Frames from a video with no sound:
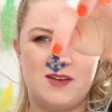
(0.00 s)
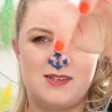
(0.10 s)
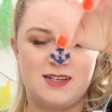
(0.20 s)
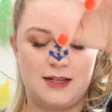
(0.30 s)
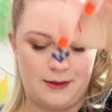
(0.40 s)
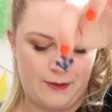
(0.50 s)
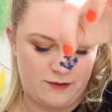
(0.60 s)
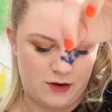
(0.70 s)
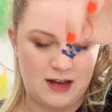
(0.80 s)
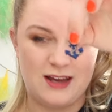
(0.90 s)
Stick whatever
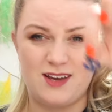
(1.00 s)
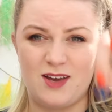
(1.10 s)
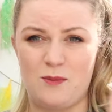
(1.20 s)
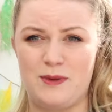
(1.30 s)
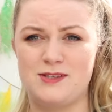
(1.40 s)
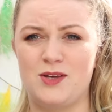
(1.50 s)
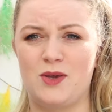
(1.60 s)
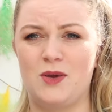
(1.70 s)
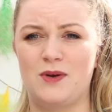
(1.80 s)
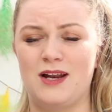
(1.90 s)
wherever you like. It would be
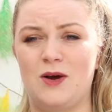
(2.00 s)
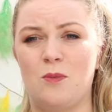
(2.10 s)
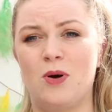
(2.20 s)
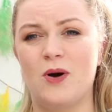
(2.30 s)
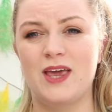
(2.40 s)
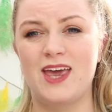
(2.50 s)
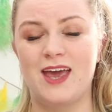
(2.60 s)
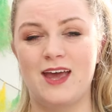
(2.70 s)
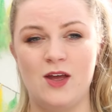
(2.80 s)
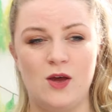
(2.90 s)
so cute on a little
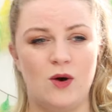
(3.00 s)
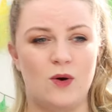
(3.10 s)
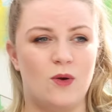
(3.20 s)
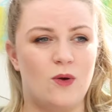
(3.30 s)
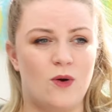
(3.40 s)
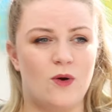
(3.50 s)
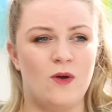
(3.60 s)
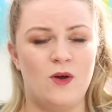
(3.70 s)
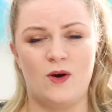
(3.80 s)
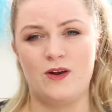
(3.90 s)
pocket
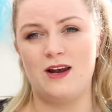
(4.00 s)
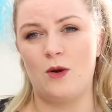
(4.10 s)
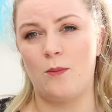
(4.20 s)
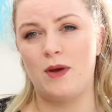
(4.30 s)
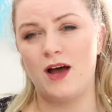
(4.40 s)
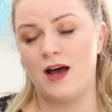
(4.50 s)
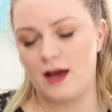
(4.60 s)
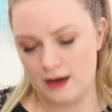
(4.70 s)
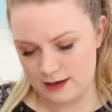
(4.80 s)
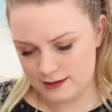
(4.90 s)
or on a little
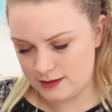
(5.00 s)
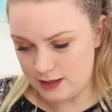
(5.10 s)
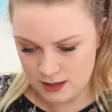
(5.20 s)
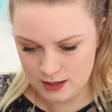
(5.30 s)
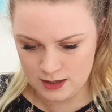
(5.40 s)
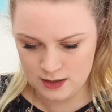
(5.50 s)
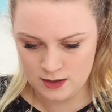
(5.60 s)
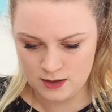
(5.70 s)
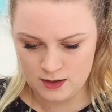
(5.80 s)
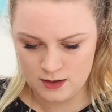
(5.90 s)
purse.
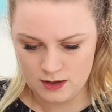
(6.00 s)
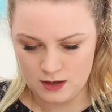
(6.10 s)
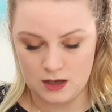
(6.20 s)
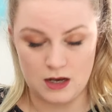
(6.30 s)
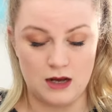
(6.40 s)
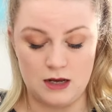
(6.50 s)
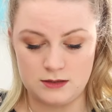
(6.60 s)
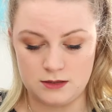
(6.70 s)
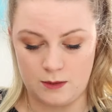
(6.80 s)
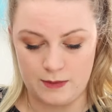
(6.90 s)
Oh,
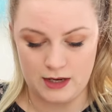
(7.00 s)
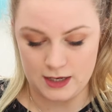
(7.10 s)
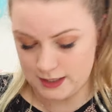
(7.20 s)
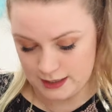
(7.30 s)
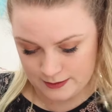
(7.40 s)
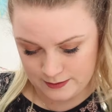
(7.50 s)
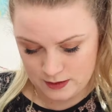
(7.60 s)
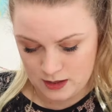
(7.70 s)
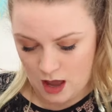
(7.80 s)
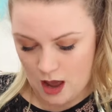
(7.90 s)
so many ideas.
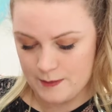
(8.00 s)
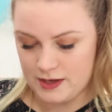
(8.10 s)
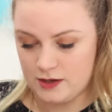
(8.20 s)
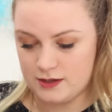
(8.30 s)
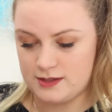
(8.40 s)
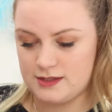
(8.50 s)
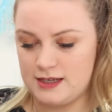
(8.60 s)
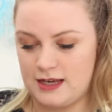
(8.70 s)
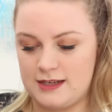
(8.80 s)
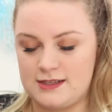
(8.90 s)
I mean, you could
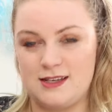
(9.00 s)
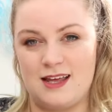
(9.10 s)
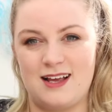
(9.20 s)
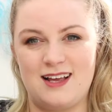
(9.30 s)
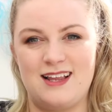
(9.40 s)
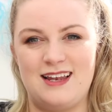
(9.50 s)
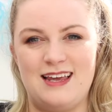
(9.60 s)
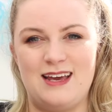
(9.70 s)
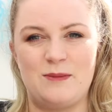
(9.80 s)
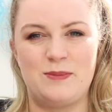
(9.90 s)
stick it to the
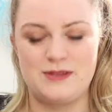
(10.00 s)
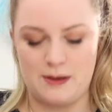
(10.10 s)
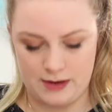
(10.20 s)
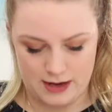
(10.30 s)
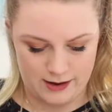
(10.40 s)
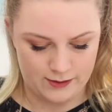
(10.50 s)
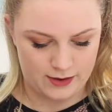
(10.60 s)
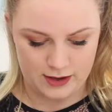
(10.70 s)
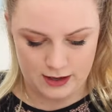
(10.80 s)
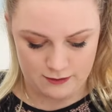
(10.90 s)
clip
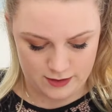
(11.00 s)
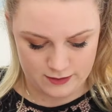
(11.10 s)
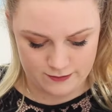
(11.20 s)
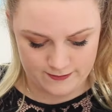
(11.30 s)
somehow. I'd love it.